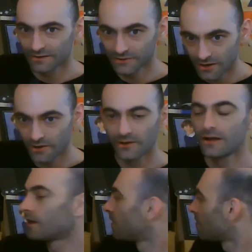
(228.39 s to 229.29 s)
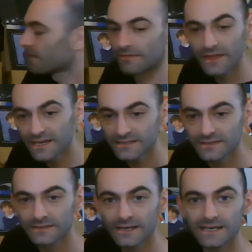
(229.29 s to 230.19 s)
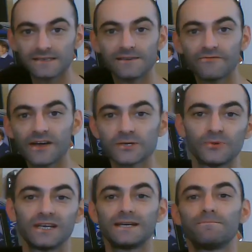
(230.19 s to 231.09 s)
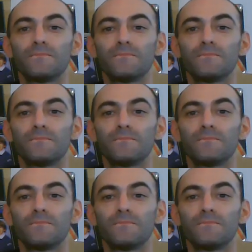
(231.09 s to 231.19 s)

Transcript: No, this is an investment in